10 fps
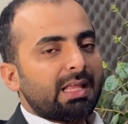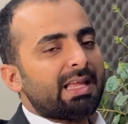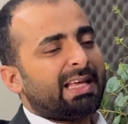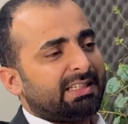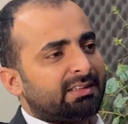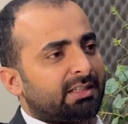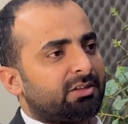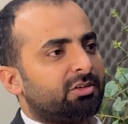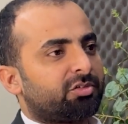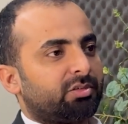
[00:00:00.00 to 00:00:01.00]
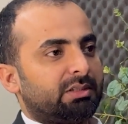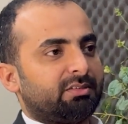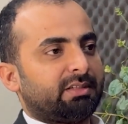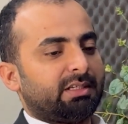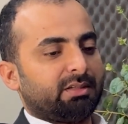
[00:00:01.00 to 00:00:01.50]
and in that industrial
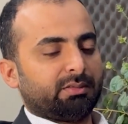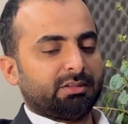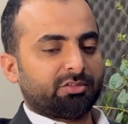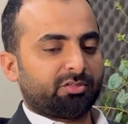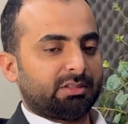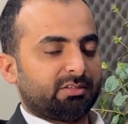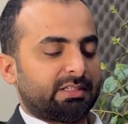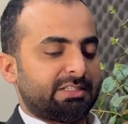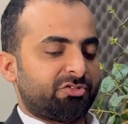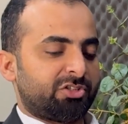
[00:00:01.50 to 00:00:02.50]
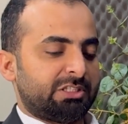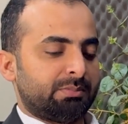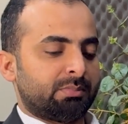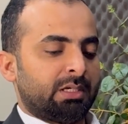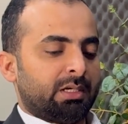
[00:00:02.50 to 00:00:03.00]
design, our industrial design
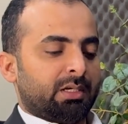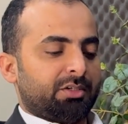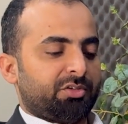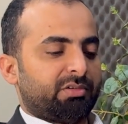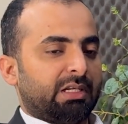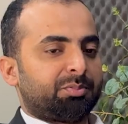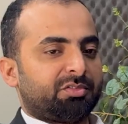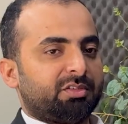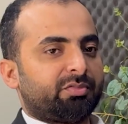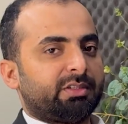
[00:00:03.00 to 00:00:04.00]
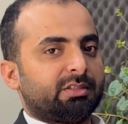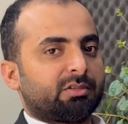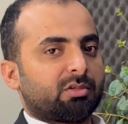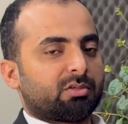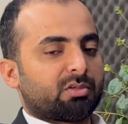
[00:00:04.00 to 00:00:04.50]
team develops different
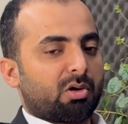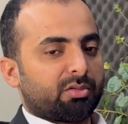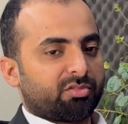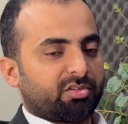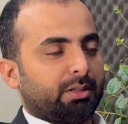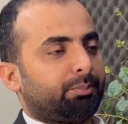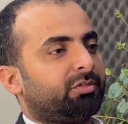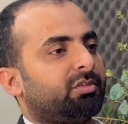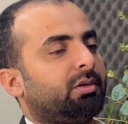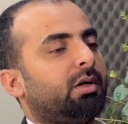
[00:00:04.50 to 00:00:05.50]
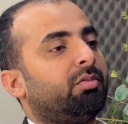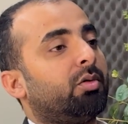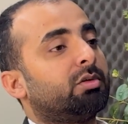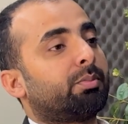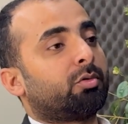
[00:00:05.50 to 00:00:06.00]
concepts of
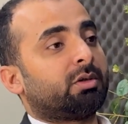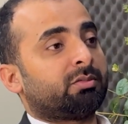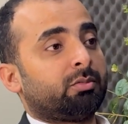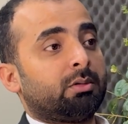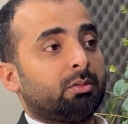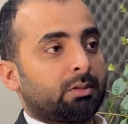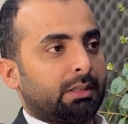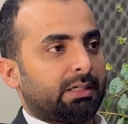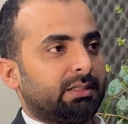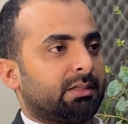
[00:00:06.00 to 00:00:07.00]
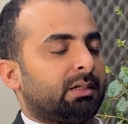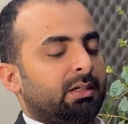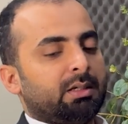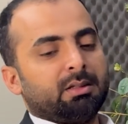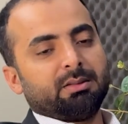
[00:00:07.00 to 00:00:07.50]
how the product would look like.
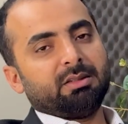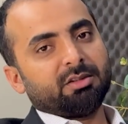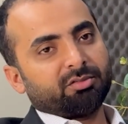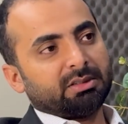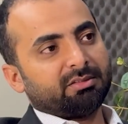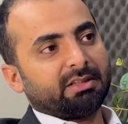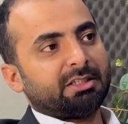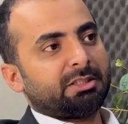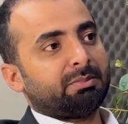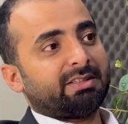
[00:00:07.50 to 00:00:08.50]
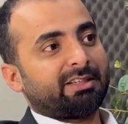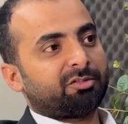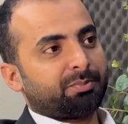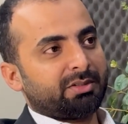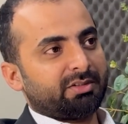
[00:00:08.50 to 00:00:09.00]
The industrial design team is
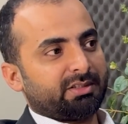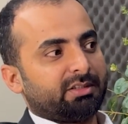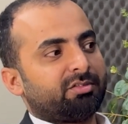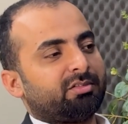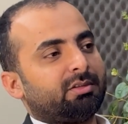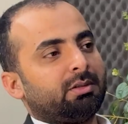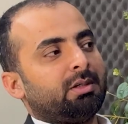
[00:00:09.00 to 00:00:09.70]
experienced